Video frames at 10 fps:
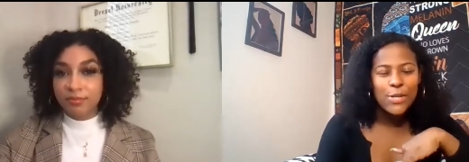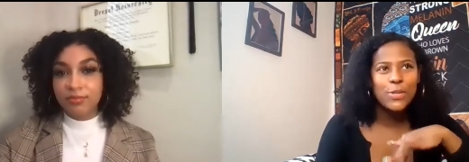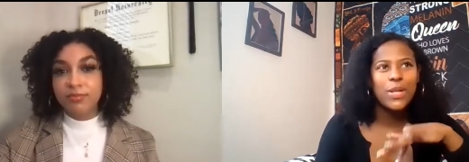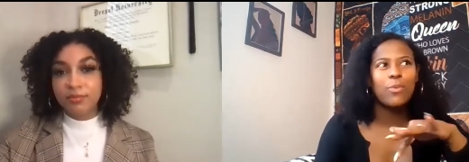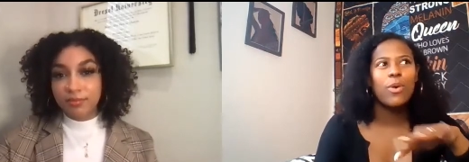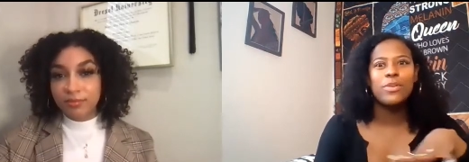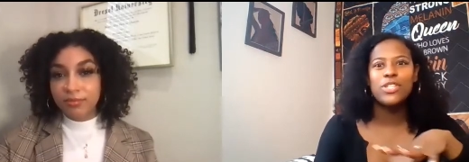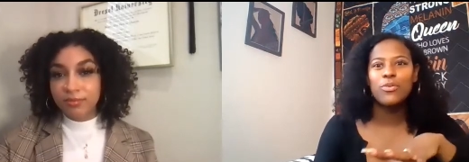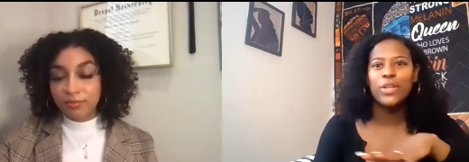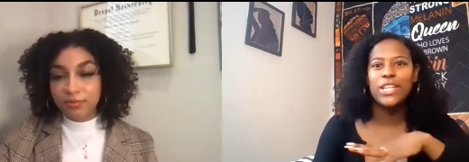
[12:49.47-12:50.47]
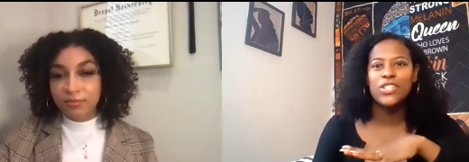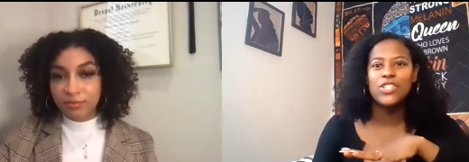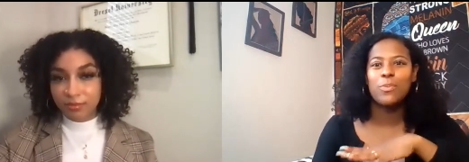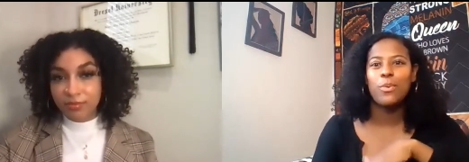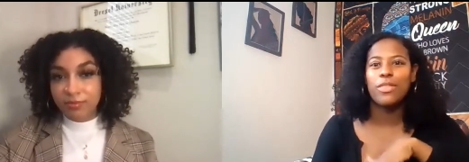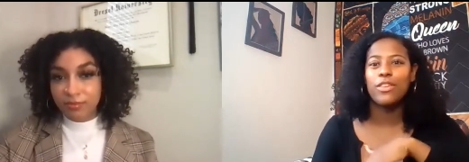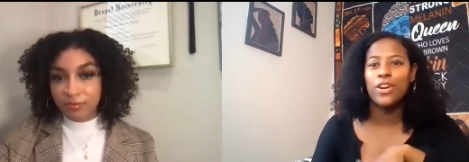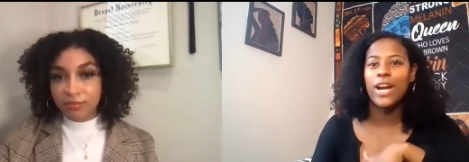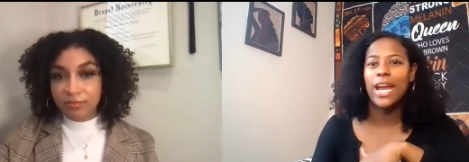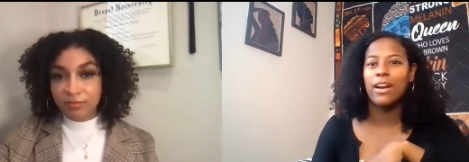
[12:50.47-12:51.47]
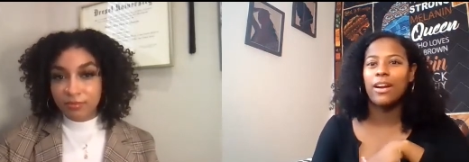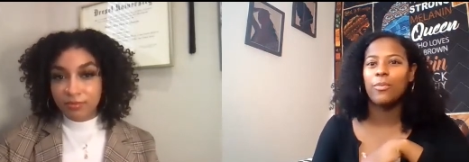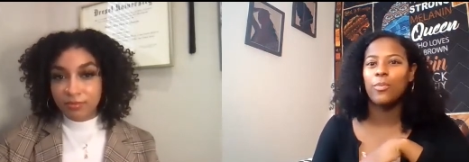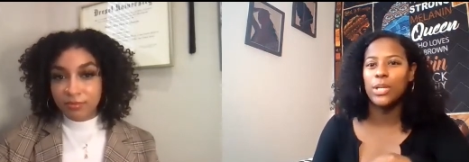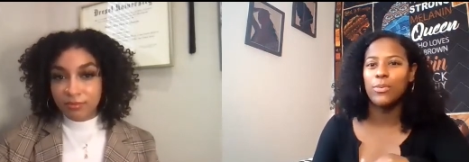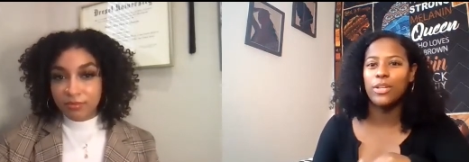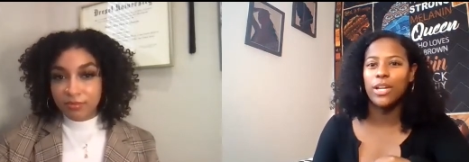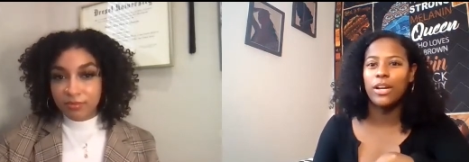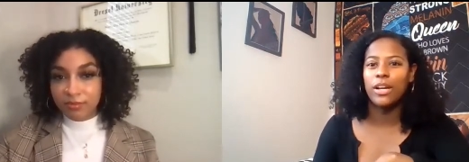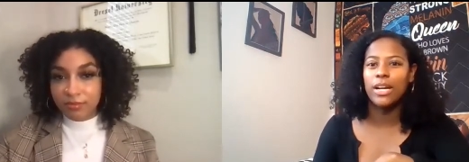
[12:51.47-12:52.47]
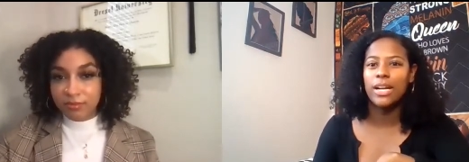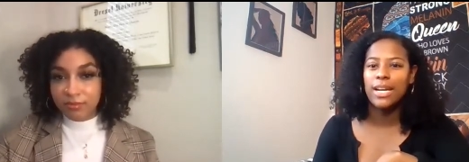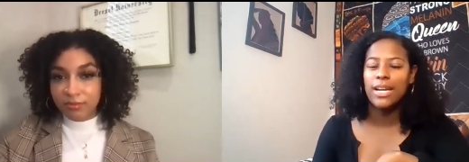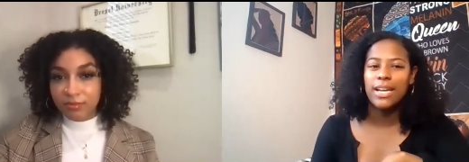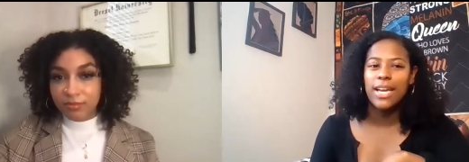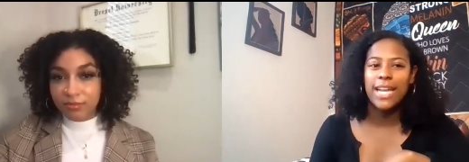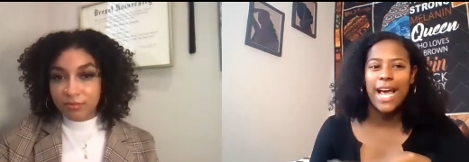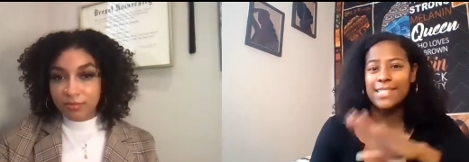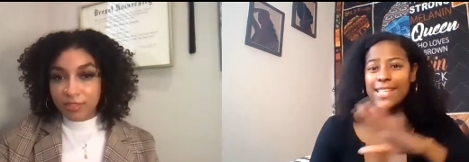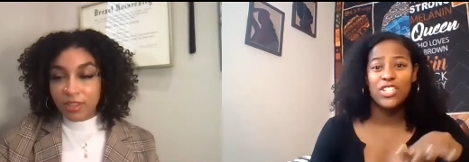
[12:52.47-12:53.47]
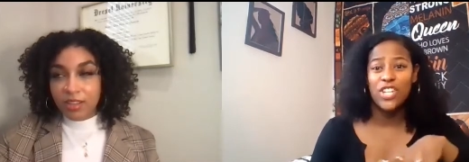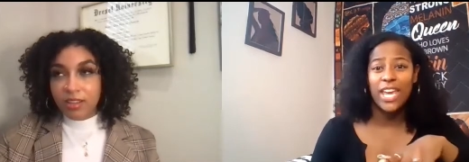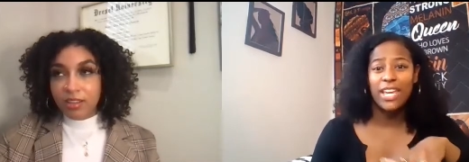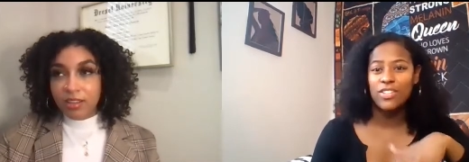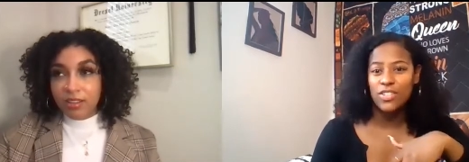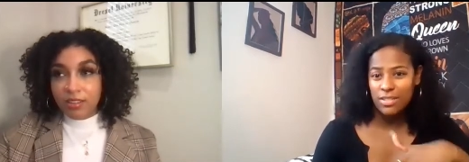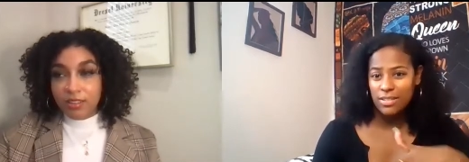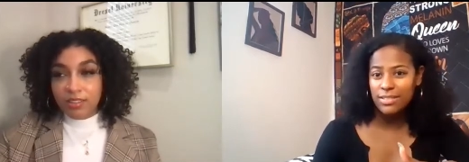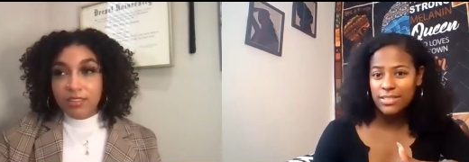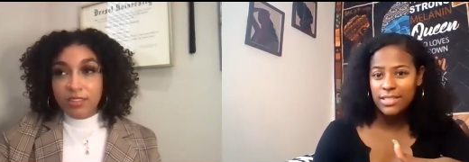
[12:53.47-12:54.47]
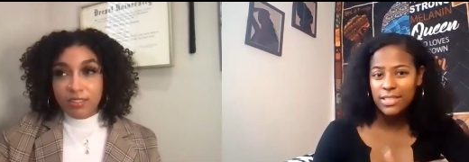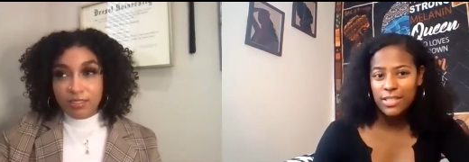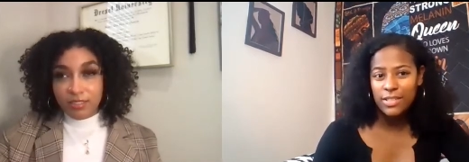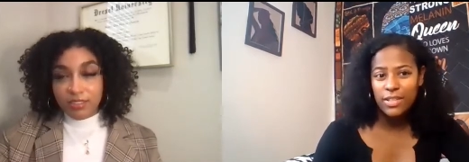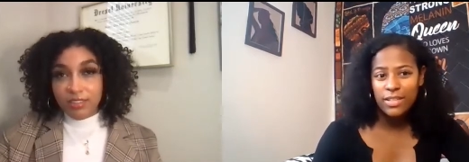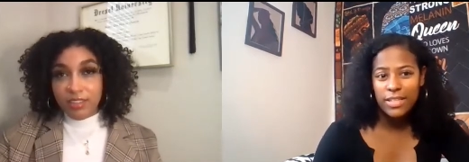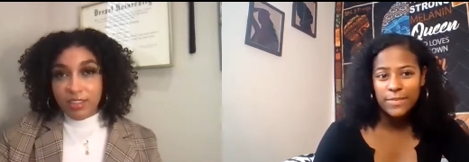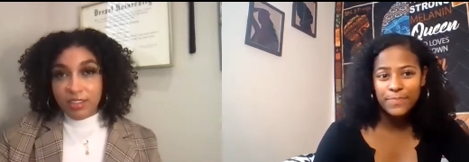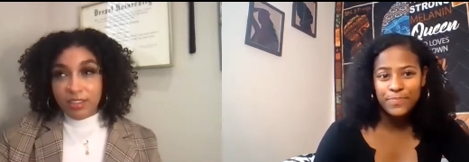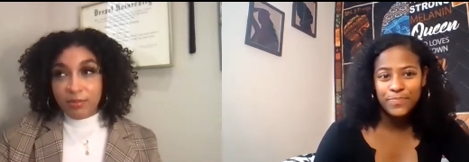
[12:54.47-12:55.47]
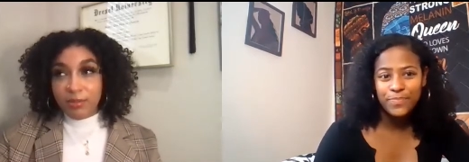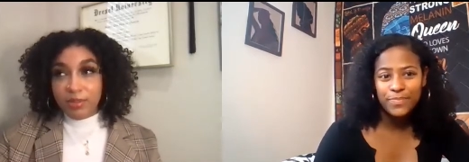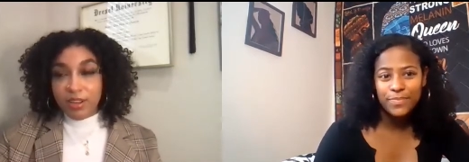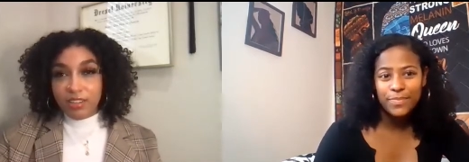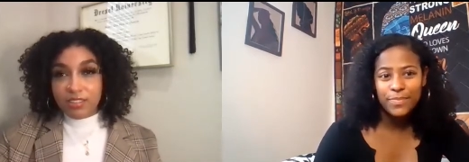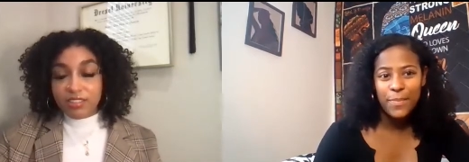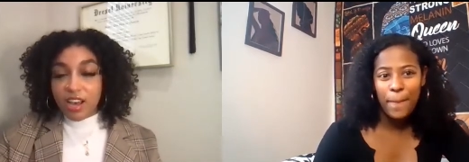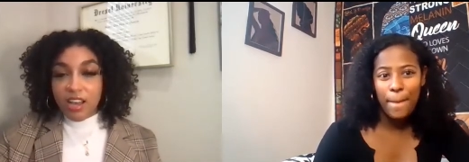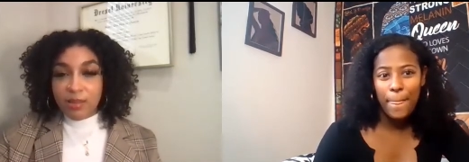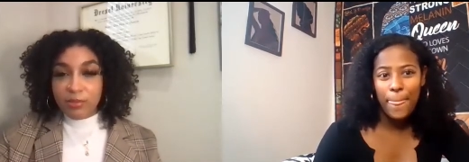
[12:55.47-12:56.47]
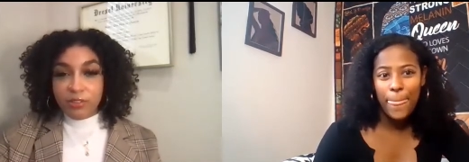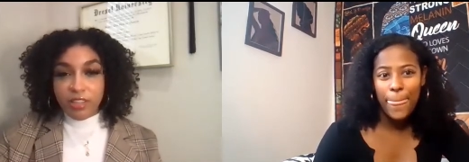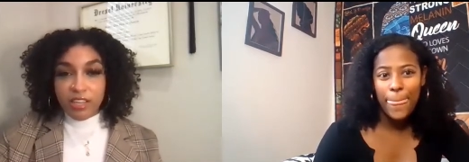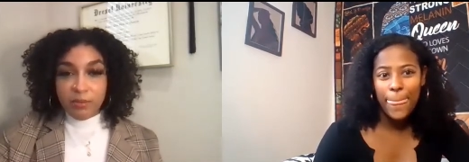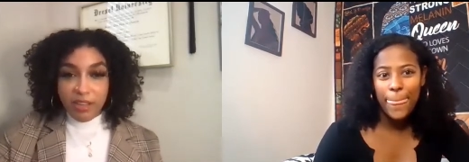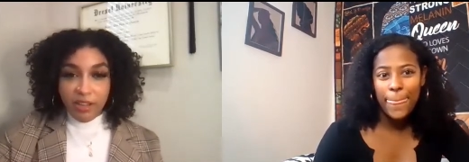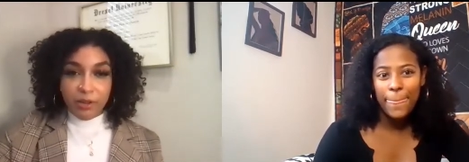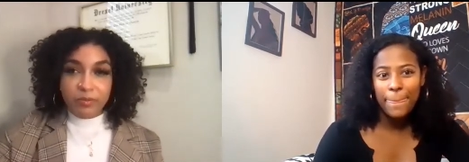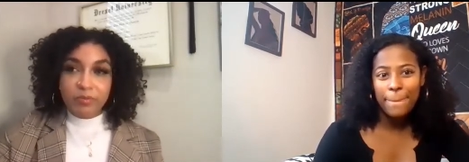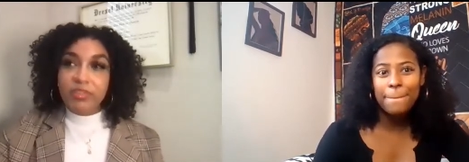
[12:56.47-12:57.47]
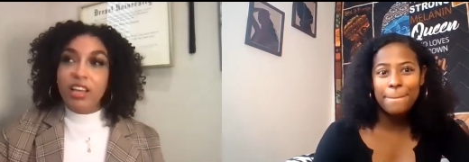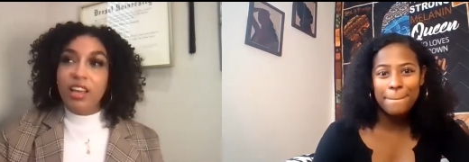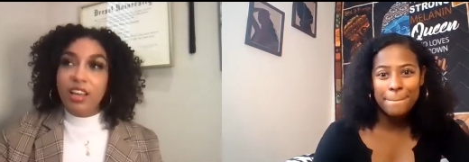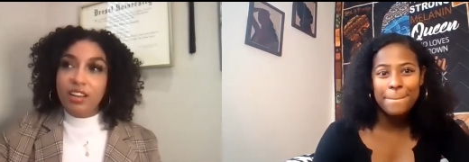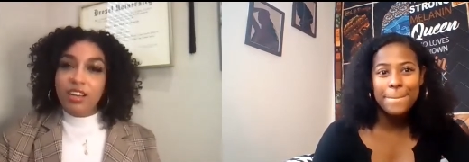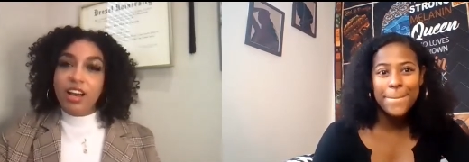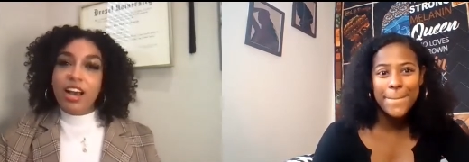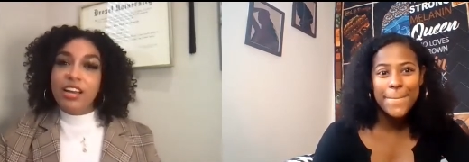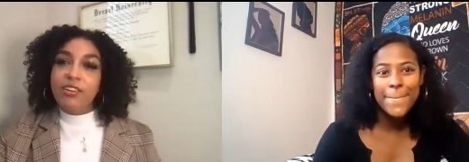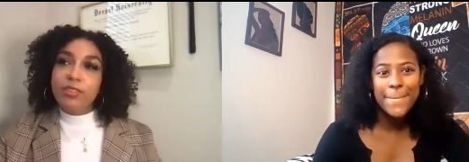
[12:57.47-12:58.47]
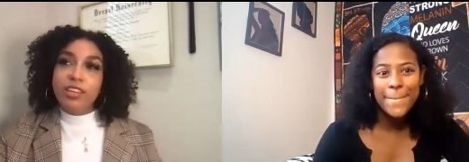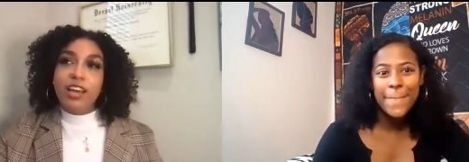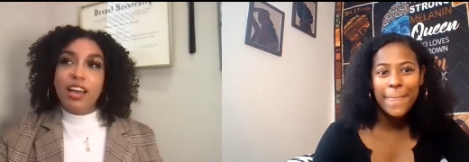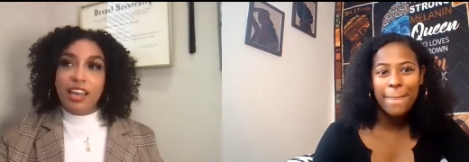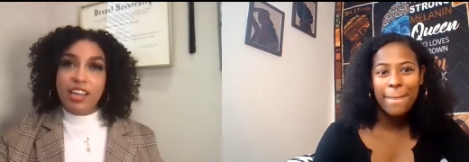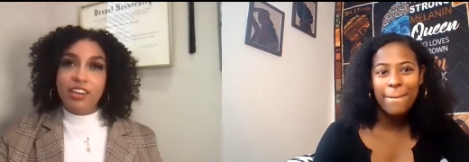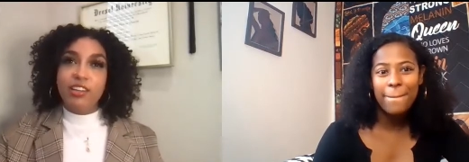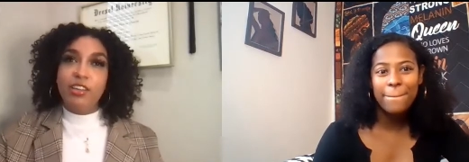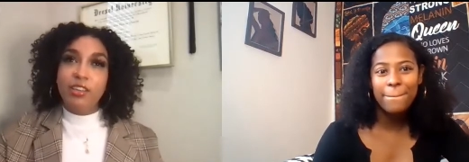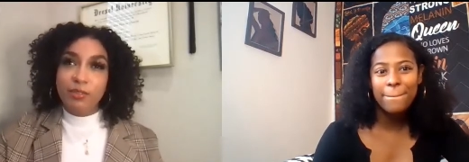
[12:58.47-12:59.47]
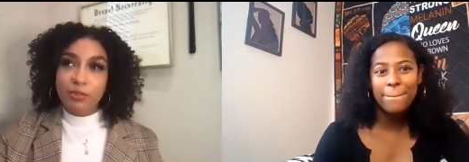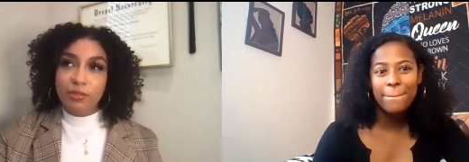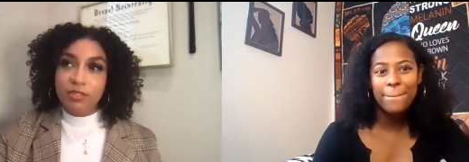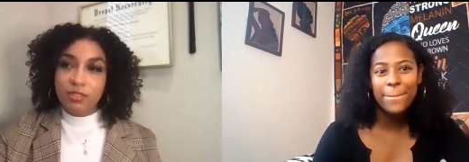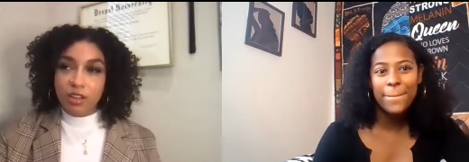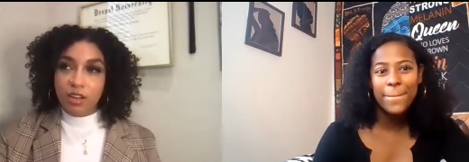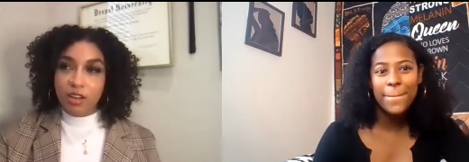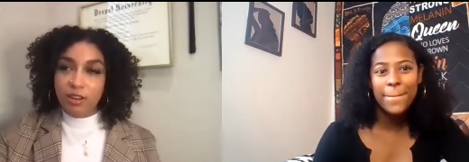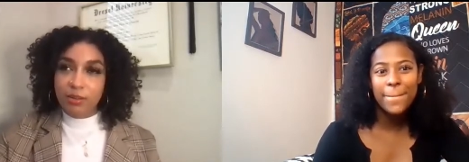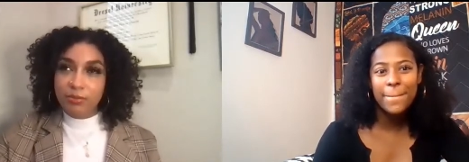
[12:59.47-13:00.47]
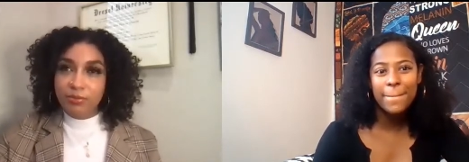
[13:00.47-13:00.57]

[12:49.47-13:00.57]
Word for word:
Speaker 1: So, like, what was your relationship with your hair when you were younger? And has that changed?
Speaker 2: Yeah, I'm gonna be honest. I absolutely hated my hair. And I don't think I hated it um,